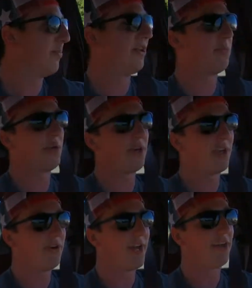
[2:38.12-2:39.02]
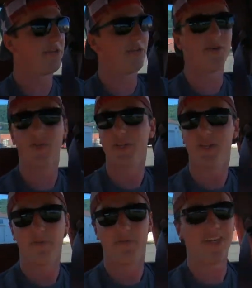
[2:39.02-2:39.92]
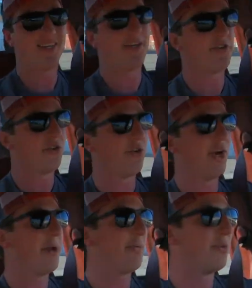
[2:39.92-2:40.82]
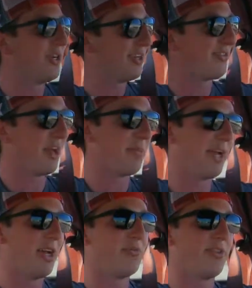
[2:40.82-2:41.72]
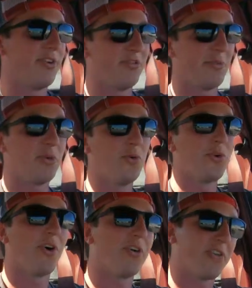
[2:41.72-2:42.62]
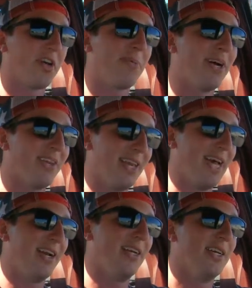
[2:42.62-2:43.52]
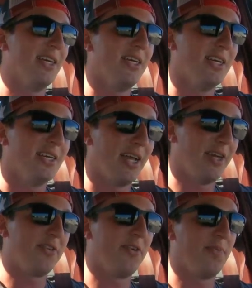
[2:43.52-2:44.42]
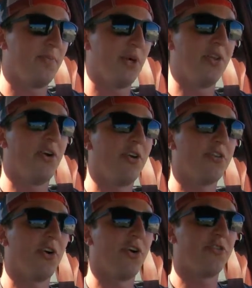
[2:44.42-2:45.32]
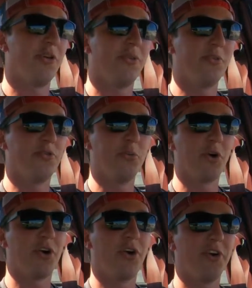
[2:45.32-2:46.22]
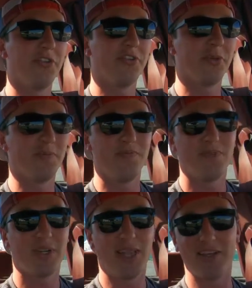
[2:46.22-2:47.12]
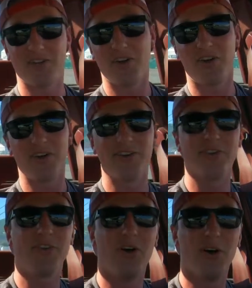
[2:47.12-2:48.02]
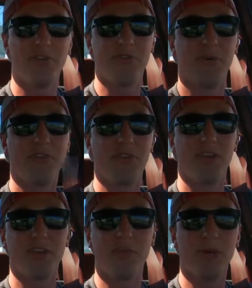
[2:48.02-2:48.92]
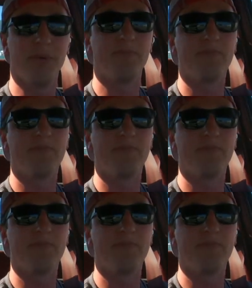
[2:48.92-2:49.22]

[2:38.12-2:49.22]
Pittsburgh International Vintage Grand Prix is coming up. So there's some cool cars that come out of that. And it's a pretty large car show, some supercars, some classic cars, all sorts of things. But